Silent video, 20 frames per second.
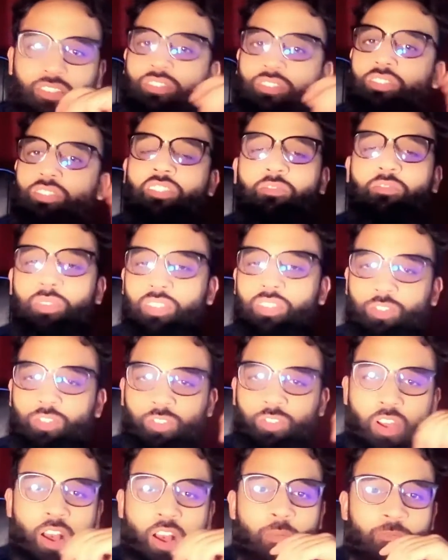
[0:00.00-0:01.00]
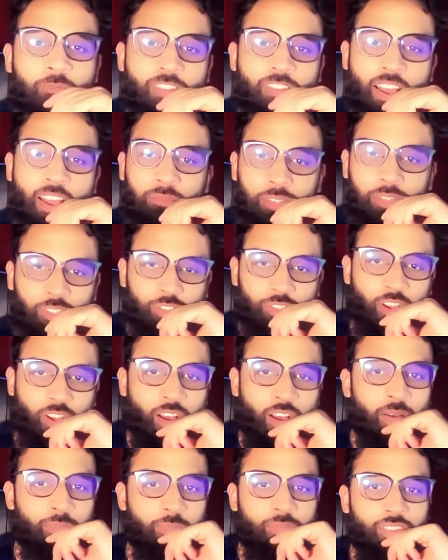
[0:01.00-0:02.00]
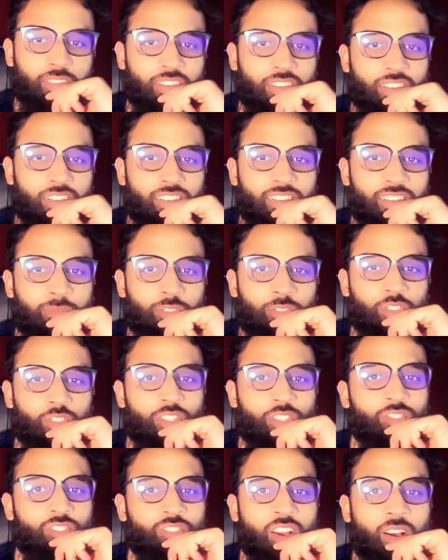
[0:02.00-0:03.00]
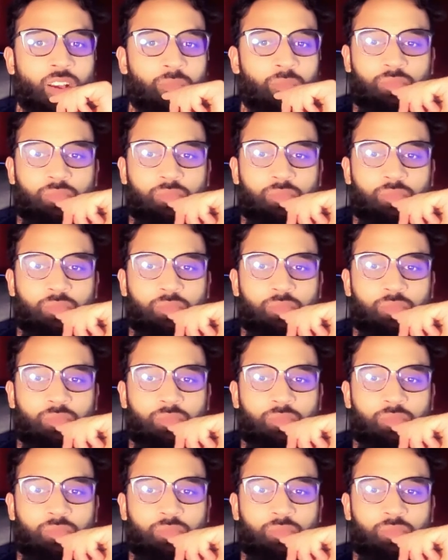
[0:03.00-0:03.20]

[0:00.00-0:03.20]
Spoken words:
So they've been a shop, family shop, machine shop,